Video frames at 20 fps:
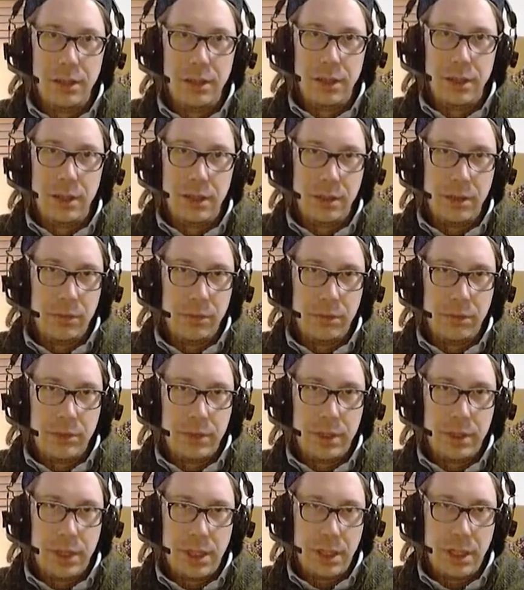And it won't
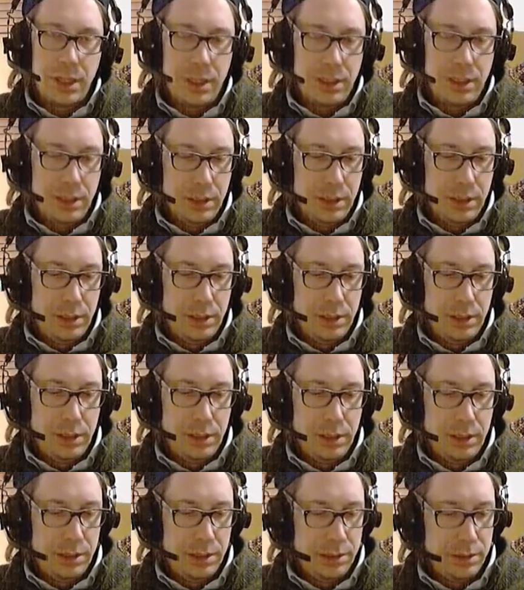die, and
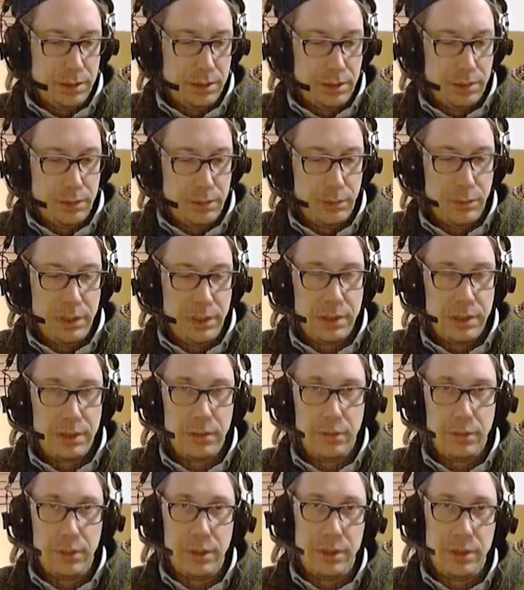since it's the
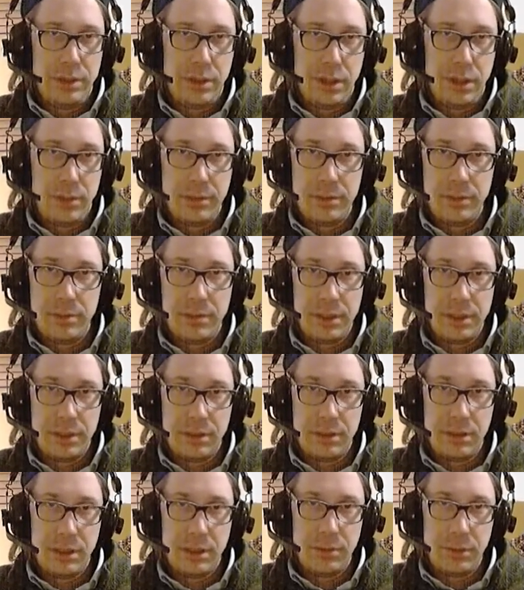winter time, it's the best
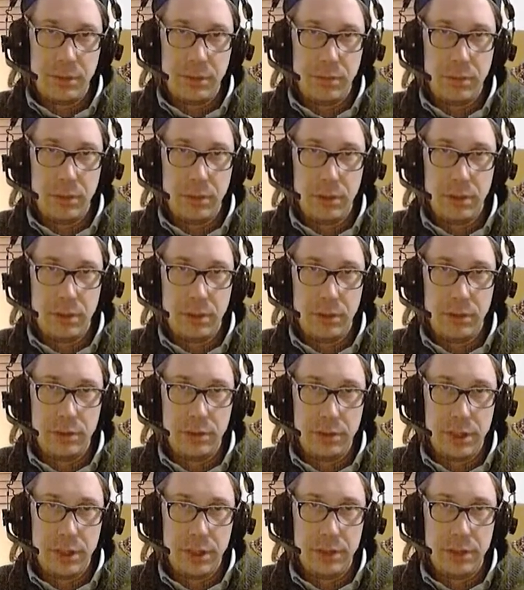time to work on
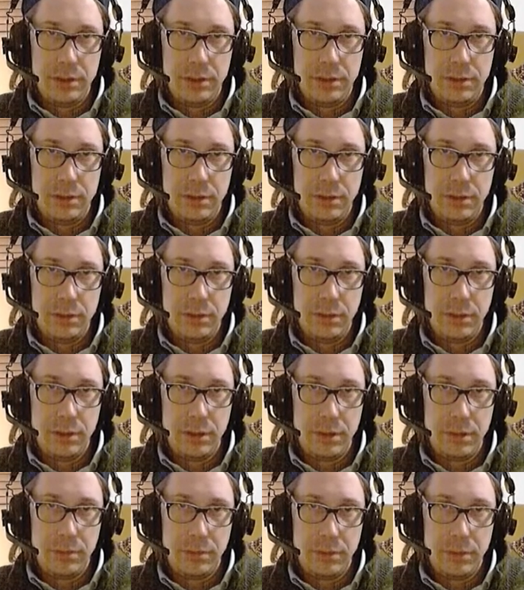trees, whether
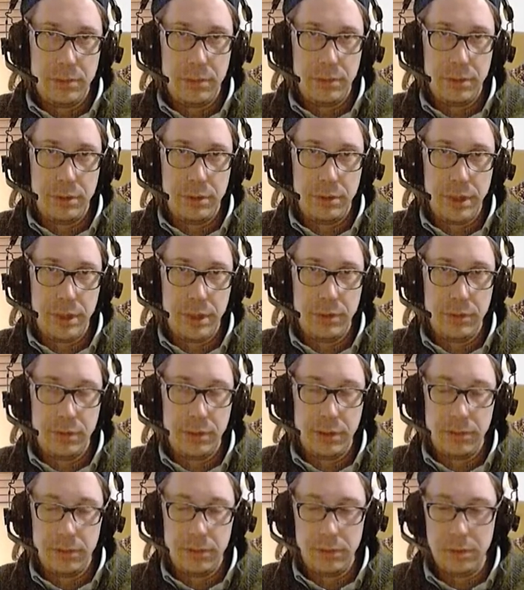you're pruning or
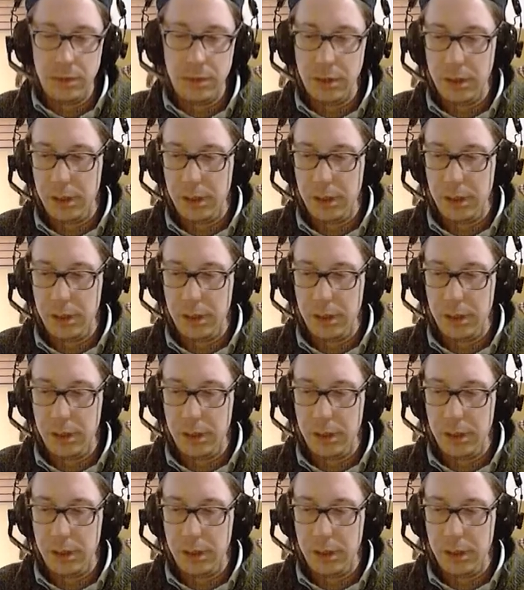whatever.